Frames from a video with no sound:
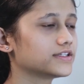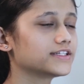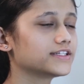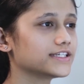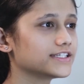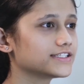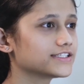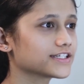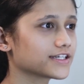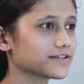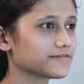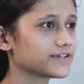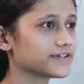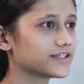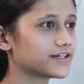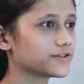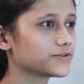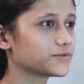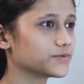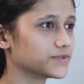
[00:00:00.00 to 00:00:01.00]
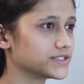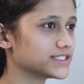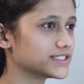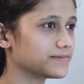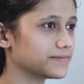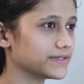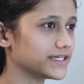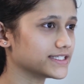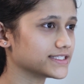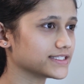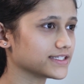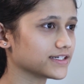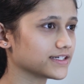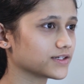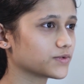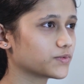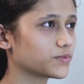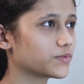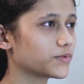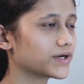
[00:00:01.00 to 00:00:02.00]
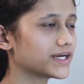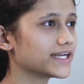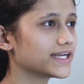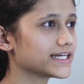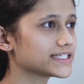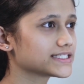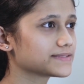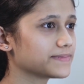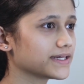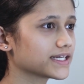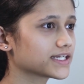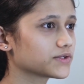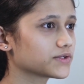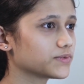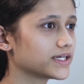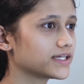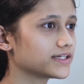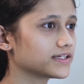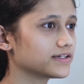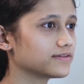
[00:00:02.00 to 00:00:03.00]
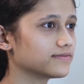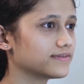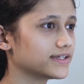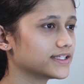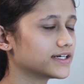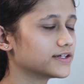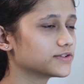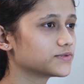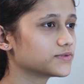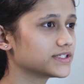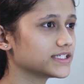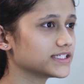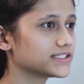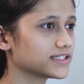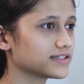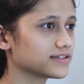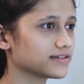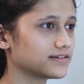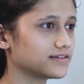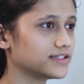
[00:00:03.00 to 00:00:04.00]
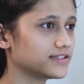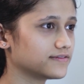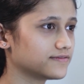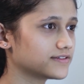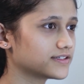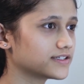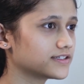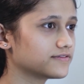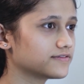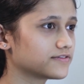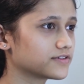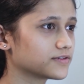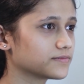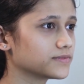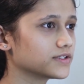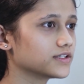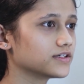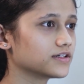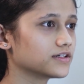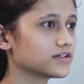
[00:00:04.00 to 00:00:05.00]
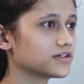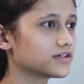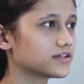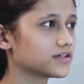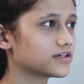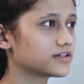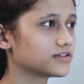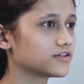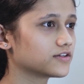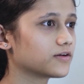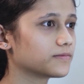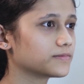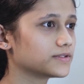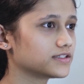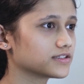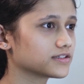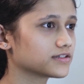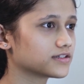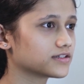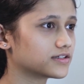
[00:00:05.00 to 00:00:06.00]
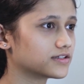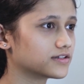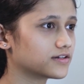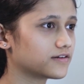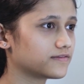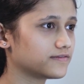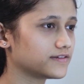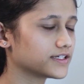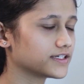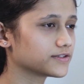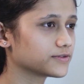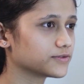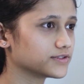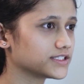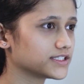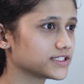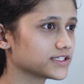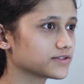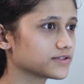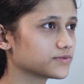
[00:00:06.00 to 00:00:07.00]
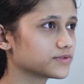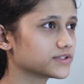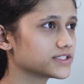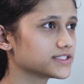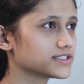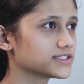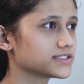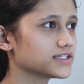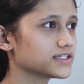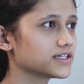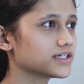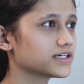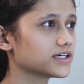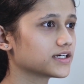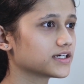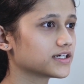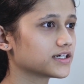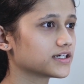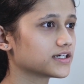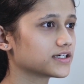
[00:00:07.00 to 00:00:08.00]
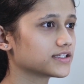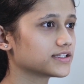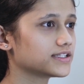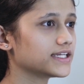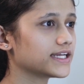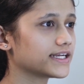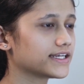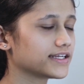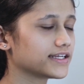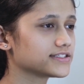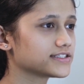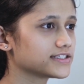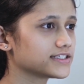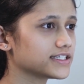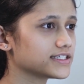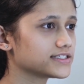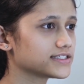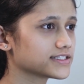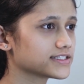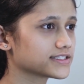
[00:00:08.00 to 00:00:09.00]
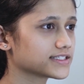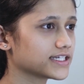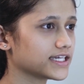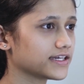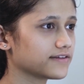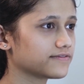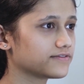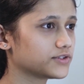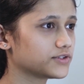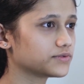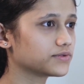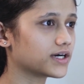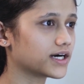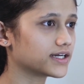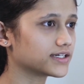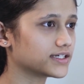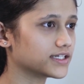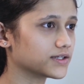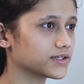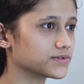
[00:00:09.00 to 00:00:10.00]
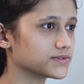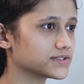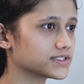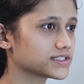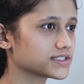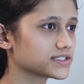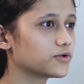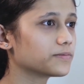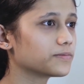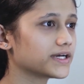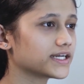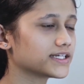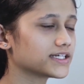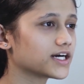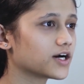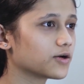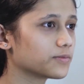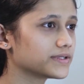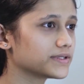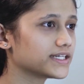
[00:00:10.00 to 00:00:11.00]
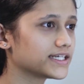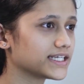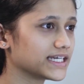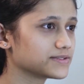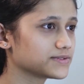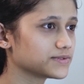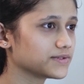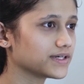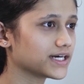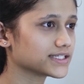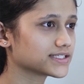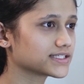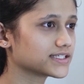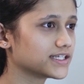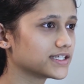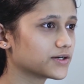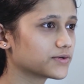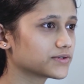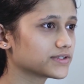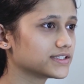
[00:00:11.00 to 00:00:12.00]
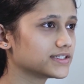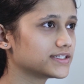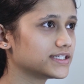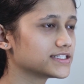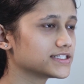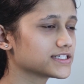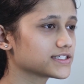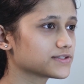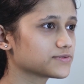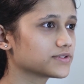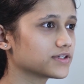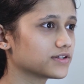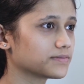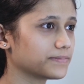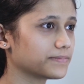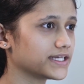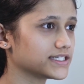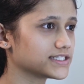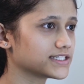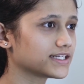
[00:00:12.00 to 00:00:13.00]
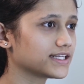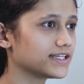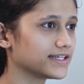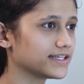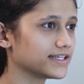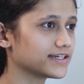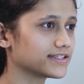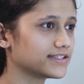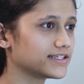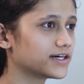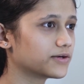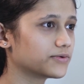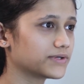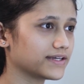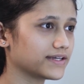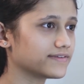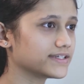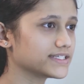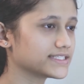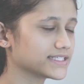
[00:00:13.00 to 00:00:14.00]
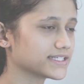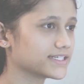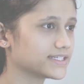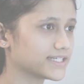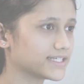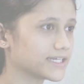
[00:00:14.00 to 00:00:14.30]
the teaching of Vedantu was amazing. One aspect where Vedantu teaching differed from a normal uh, offline coaching was the attention teachers gave to our doubts. No matter how many times we asked a doubt, the teachers how would patiently clear the doubt every single